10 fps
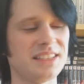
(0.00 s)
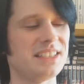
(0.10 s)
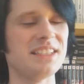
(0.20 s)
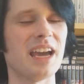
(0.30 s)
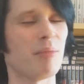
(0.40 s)

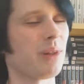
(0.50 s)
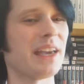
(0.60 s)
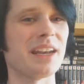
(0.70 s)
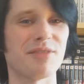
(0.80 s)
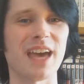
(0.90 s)
yeah, play
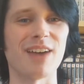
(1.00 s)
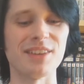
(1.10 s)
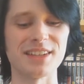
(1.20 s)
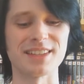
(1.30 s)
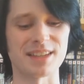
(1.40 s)
it if you
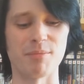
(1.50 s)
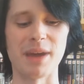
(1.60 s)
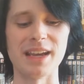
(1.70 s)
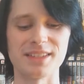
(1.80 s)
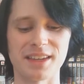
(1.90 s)
haven't. It's
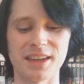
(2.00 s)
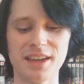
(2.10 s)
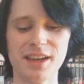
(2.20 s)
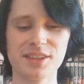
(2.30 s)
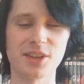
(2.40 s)
amazing.
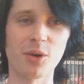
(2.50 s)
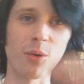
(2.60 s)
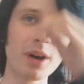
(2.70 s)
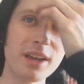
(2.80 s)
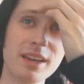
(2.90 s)

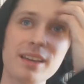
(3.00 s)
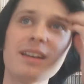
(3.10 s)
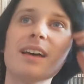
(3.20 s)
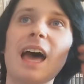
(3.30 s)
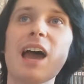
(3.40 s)
So
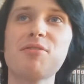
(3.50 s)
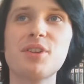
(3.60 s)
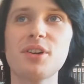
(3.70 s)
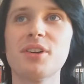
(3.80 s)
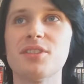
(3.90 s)

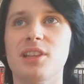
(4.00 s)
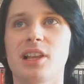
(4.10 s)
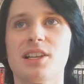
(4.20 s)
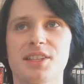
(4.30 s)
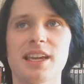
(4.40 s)
after The
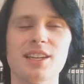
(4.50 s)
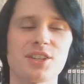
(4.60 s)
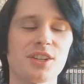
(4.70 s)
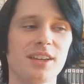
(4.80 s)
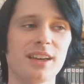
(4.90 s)
Lost
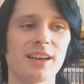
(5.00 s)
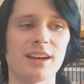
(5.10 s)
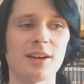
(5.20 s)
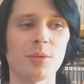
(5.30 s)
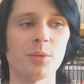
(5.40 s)
Age,
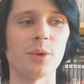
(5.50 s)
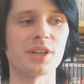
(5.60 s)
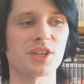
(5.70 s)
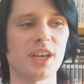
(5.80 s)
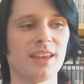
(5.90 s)

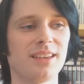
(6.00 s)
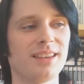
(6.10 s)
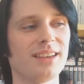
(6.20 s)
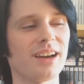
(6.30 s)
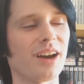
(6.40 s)
which
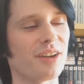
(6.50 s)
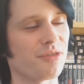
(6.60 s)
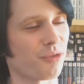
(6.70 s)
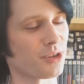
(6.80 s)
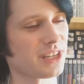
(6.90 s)

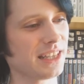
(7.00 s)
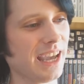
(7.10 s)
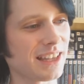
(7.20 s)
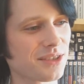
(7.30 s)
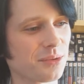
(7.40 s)
unfortunately
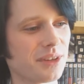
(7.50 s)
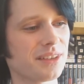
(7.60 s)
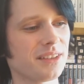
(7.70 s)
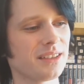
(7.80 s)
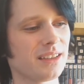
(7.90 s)
ends
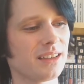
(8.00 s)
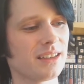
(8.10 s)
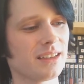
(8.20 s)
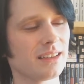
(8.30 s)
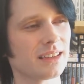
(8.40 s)
with
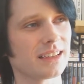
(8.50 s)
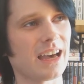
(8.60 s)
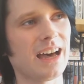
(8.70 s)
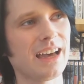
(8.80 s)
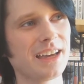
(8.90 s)

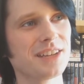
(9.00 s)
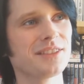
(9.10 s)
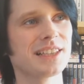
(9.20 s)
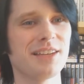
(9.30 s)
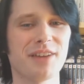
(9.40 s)
kind of a
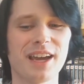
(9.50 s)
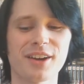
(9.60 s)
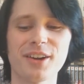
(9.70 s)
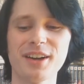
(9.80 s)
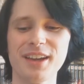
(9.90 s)

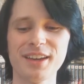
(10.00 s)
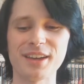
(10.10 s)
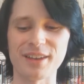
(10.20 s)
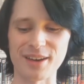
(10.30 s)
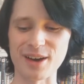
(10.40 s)
cliffhanger,
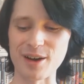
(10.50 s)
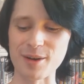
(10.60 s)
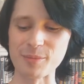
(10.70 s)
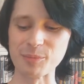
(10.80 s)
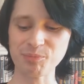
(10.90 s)

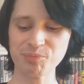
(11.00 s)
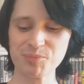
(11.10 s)
um,